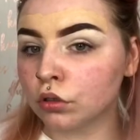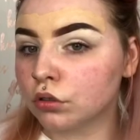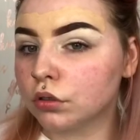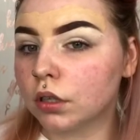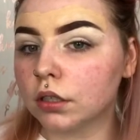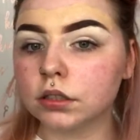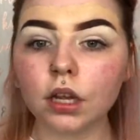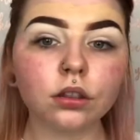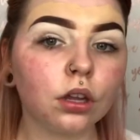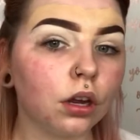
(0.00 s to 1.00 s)
So that's
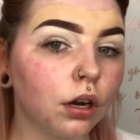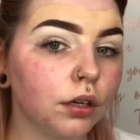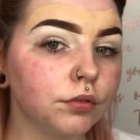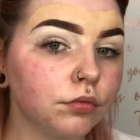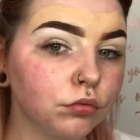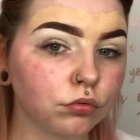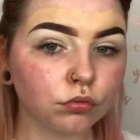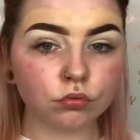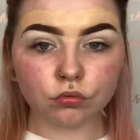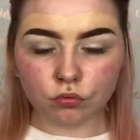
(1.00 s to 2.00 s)
that there.
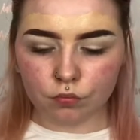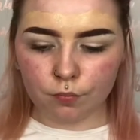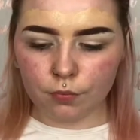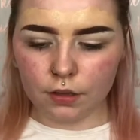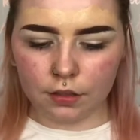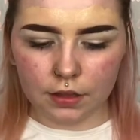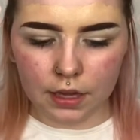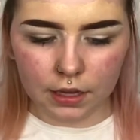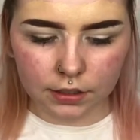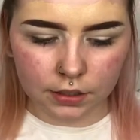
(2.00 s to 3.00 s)

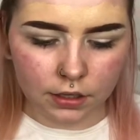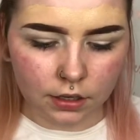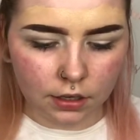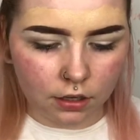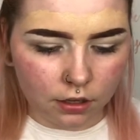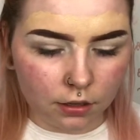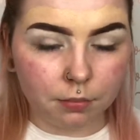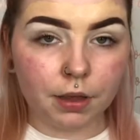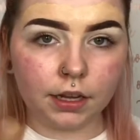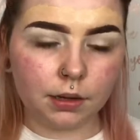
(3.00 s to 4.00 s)
Then
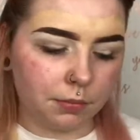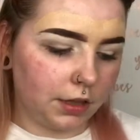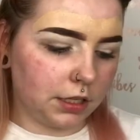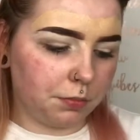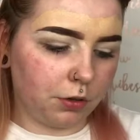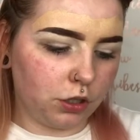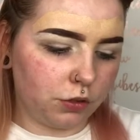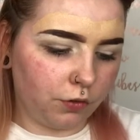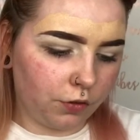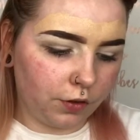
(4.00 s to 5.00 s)
back in with this brush
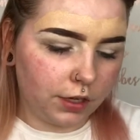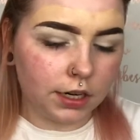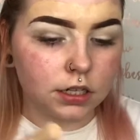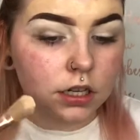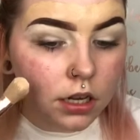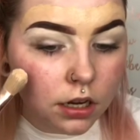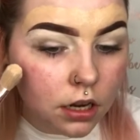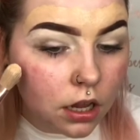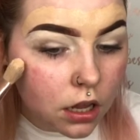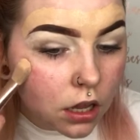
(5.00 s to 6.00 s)
for foundation.
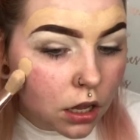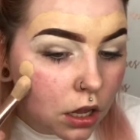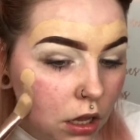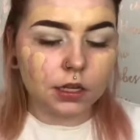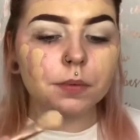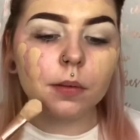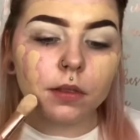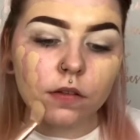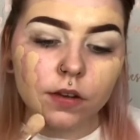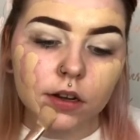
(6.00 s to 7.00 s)
Just pop
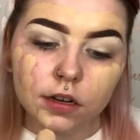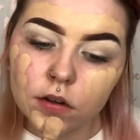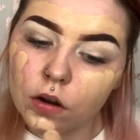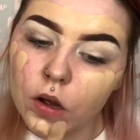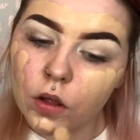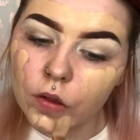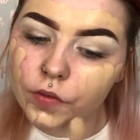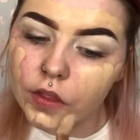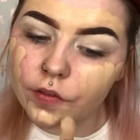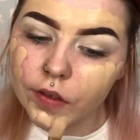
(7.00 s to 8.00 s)
that foundation all over
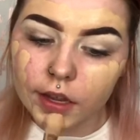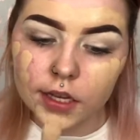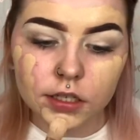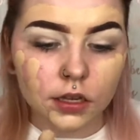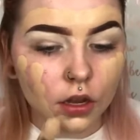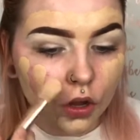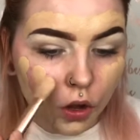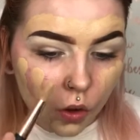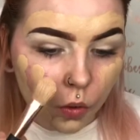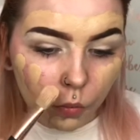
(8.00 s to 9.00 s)
the face
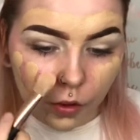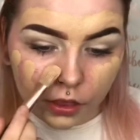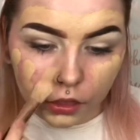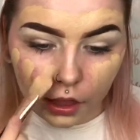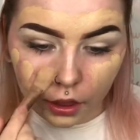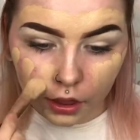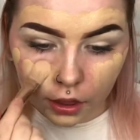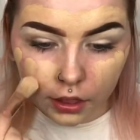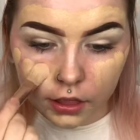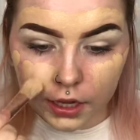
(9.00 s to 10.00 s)
with
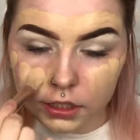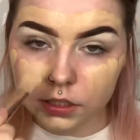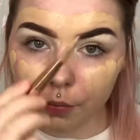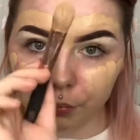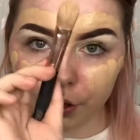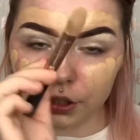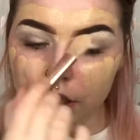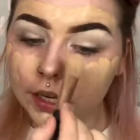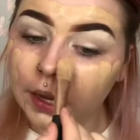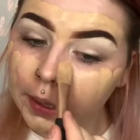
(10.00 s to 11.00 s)
this brush
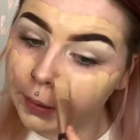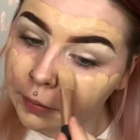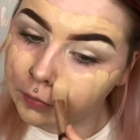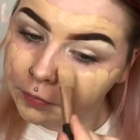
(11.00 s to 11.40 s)
again.